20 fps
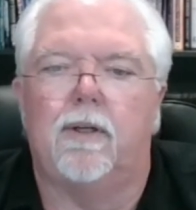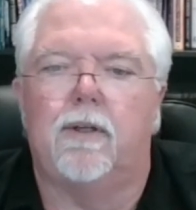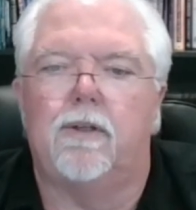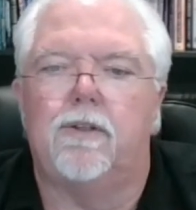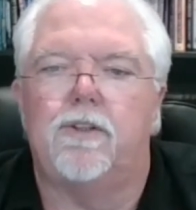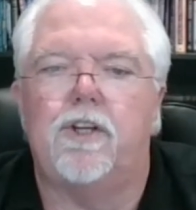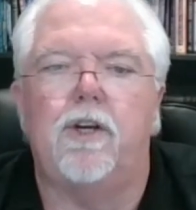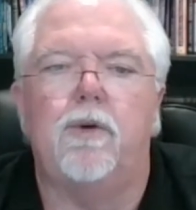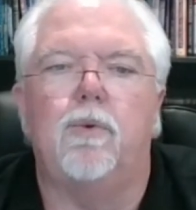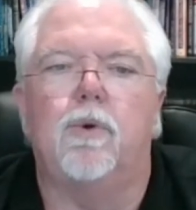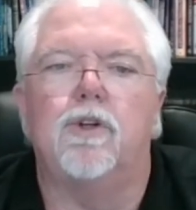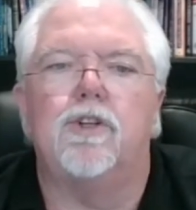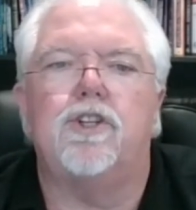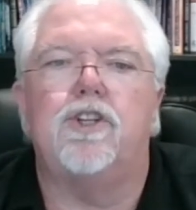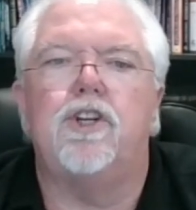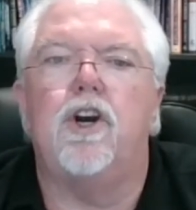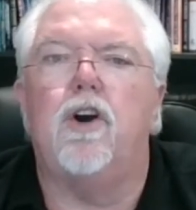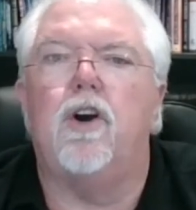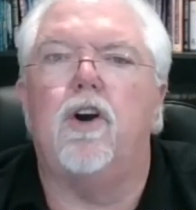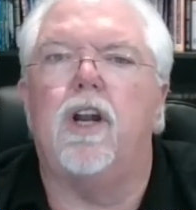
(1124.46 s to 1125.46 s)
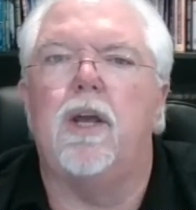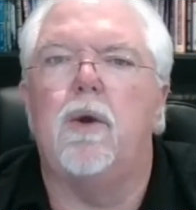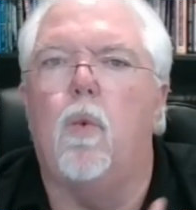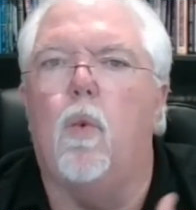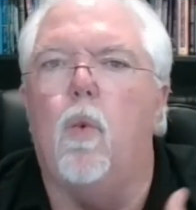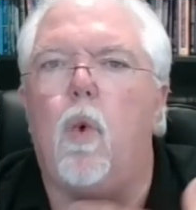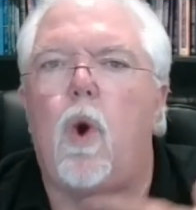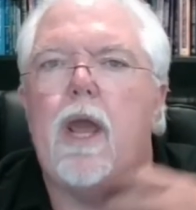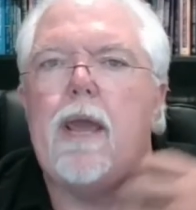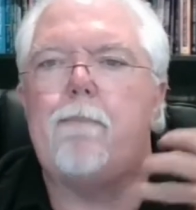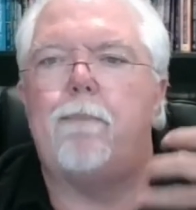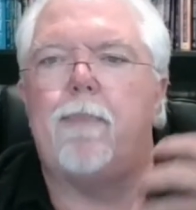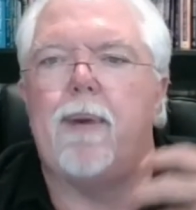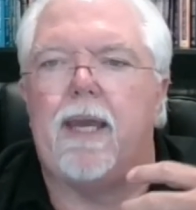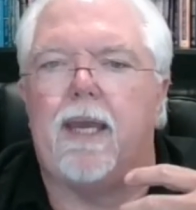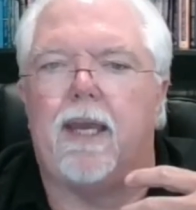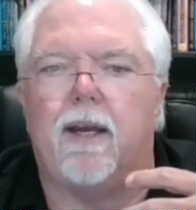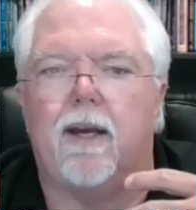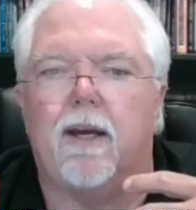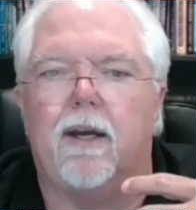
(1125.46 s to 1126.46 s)
She was surely
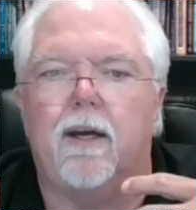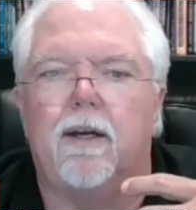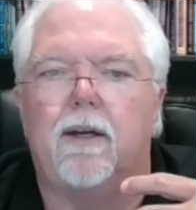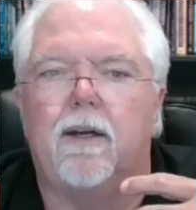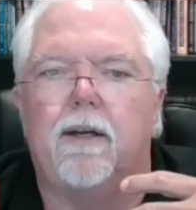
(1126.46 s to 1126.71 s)
weeping